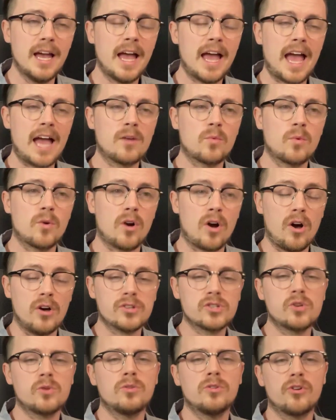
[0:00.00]
and we're
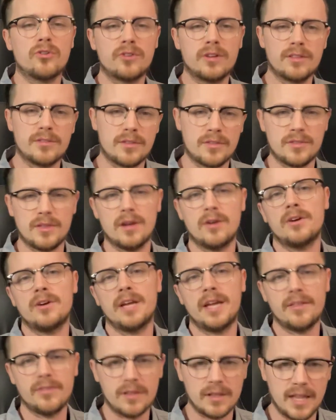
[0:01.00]
also learning the
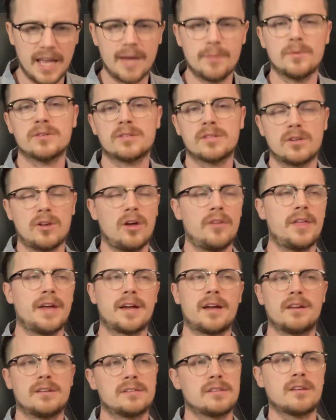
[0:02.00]
theory and the labels and all that
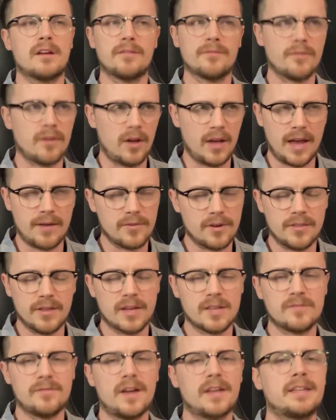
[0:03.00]
kind of stuff. Everything
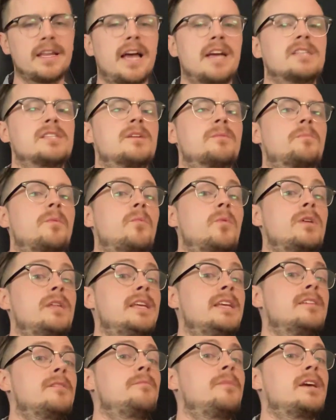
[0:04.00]
is fantastic, but we
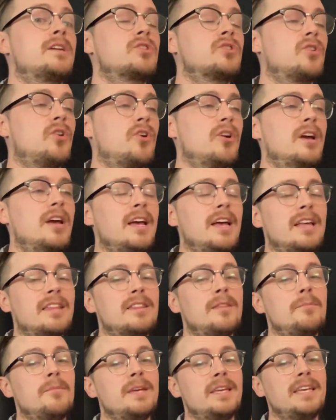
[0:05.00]
need to make sure
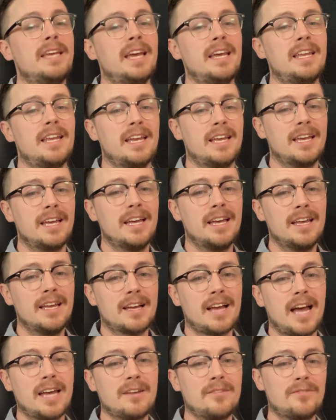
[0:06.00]
the beginning,
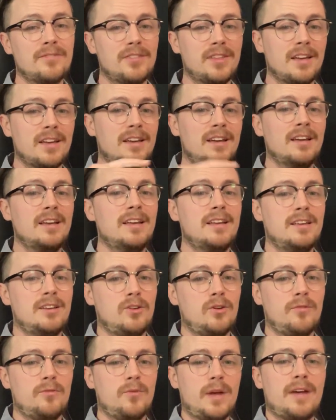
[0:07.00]
kind of
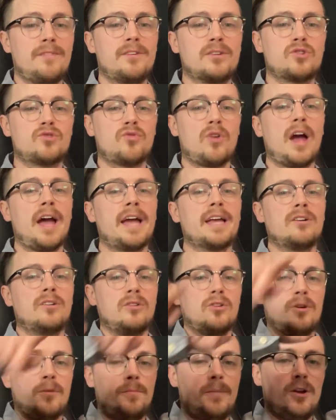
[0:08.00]
if we have a
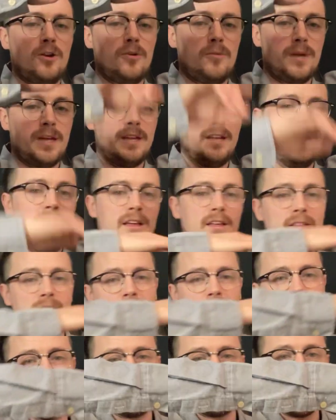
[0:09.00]
triangle or a pyramid,
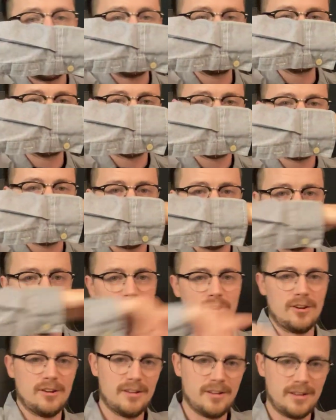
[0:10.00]
like up to
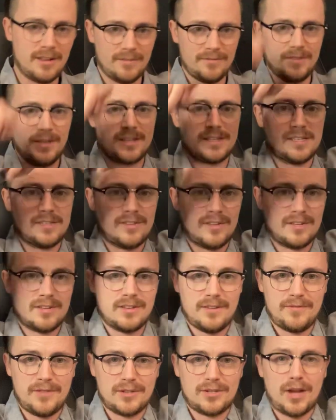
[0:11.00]
here, if
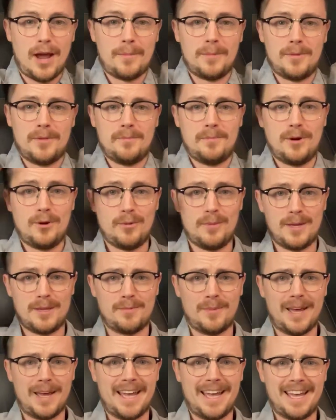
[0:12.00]
the top of the pyramid's
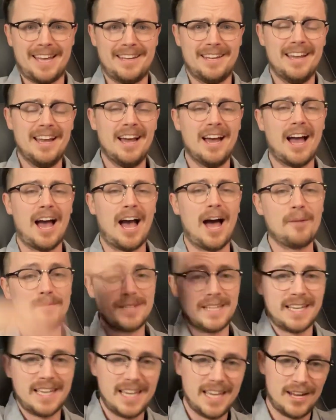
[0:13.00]
my head, up
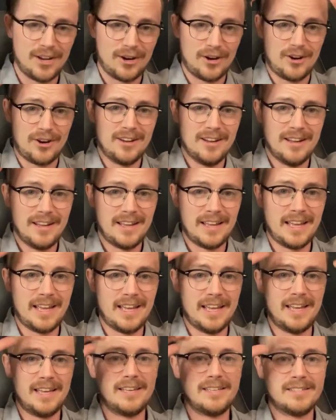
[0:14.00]
to here
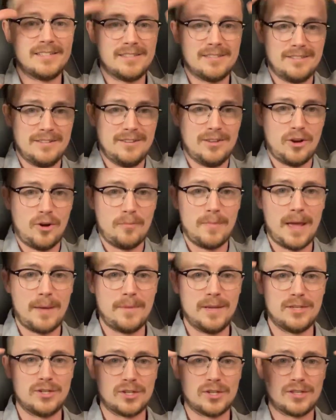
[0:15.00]
is,
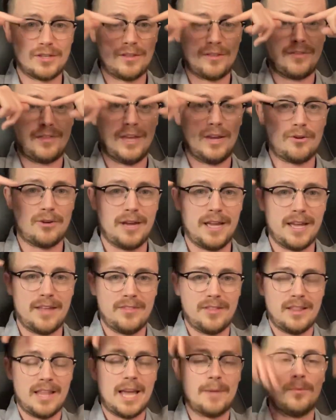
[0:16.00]
maybe just the theory and
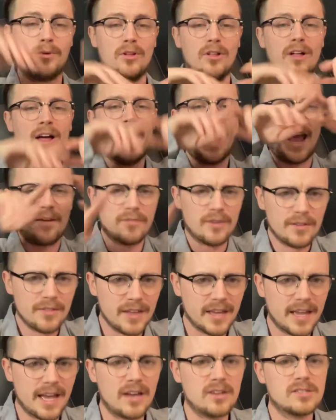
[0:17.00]
the label.
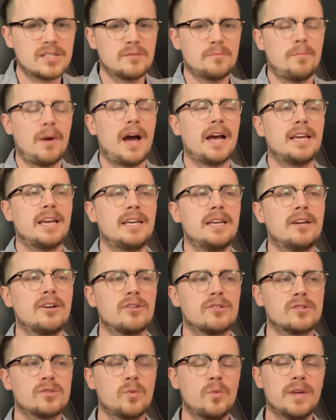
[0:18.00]
Everything else is by
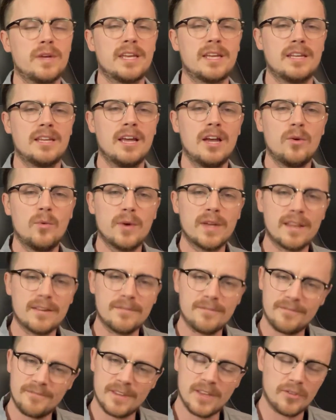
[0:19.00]
ear. So we can
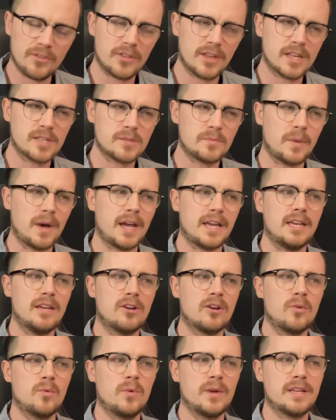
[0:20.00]
feel things by
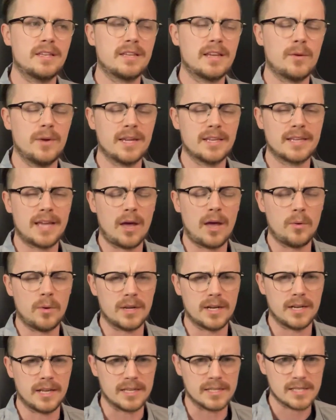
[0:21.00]
ear. We can tell what
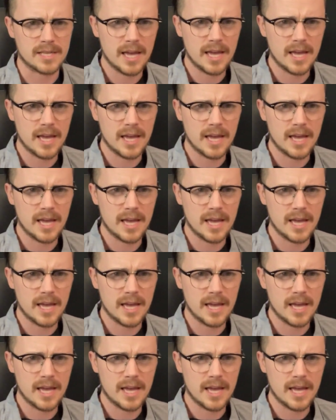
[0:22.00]
it is.